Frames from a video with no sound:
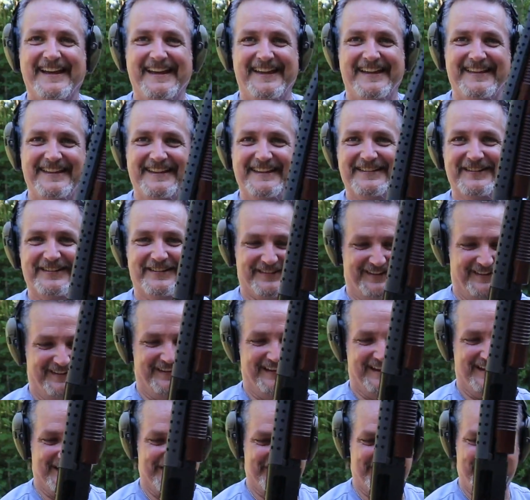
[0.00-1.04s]
These are a
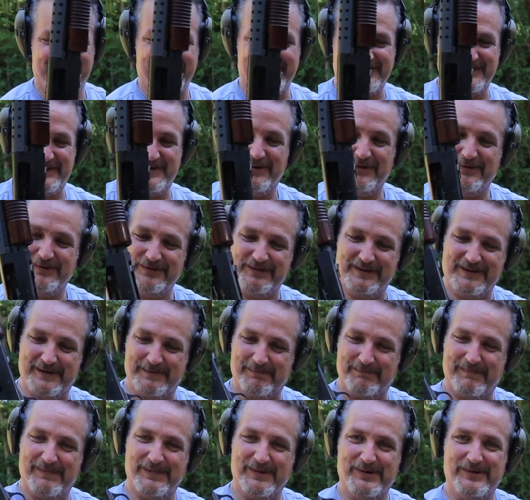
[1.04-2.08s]
lot of fun. Holy
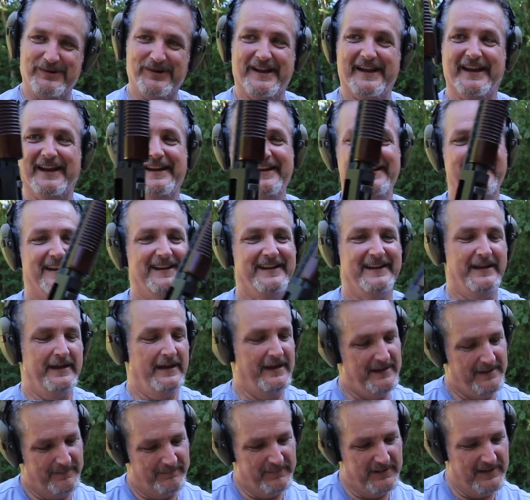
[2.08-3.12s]
moly.
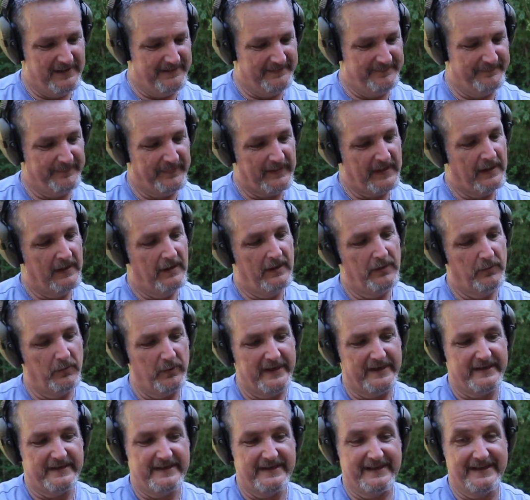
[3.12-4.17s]
But
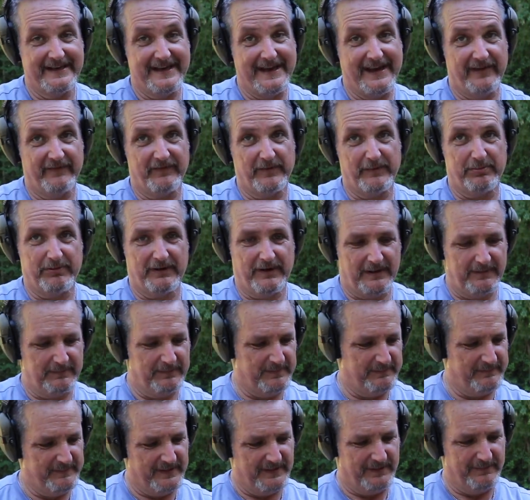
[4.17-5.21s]
we did have a
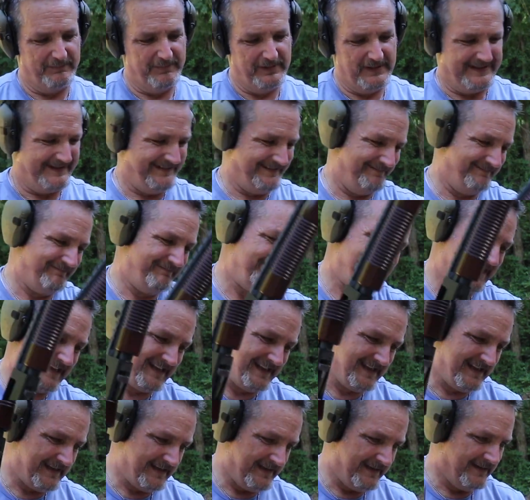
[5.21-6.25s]
problem there, but
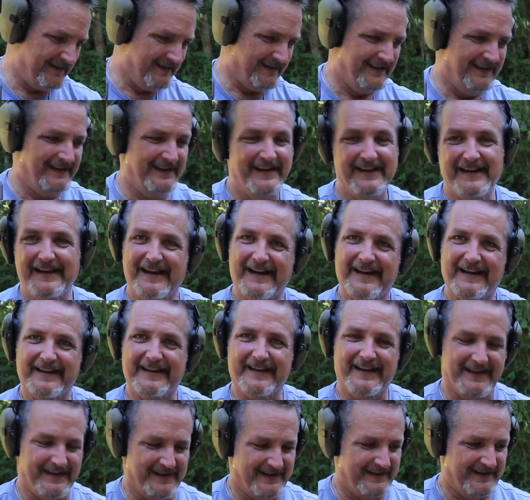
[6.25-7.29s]

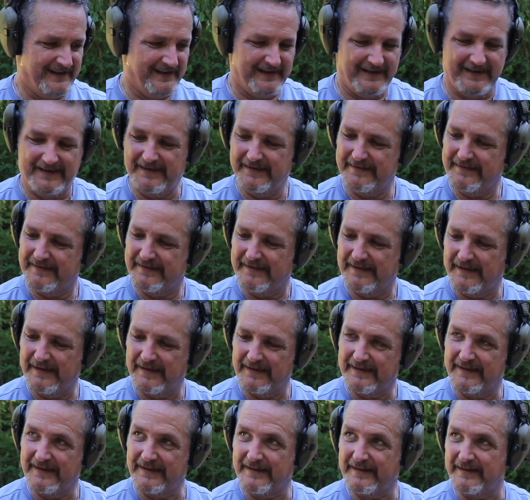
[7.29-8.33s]
again, it
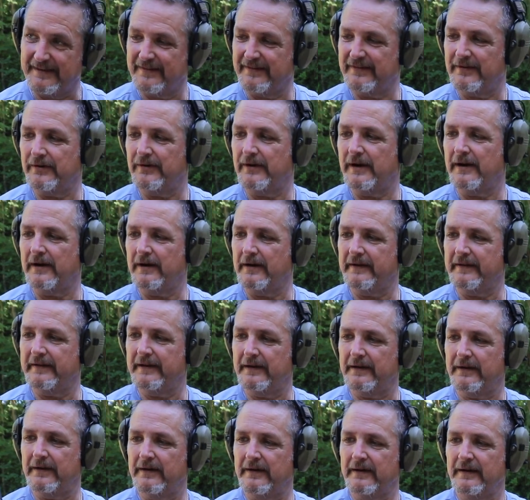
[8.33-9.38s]
kicking so hard
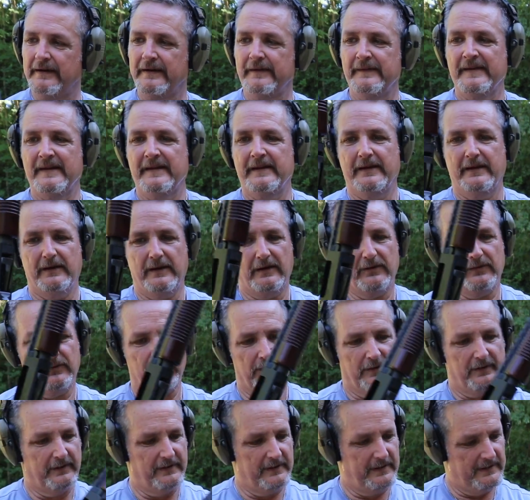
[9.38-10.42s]
there,
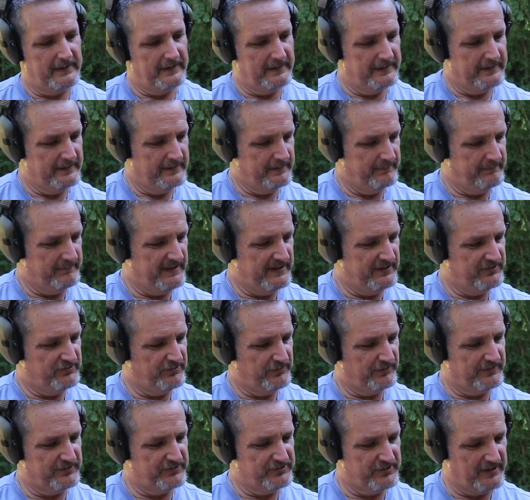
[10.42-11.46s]
or me
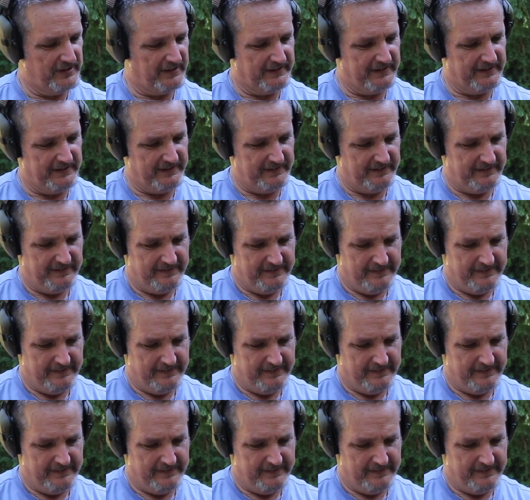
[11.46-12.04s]
short shucking it,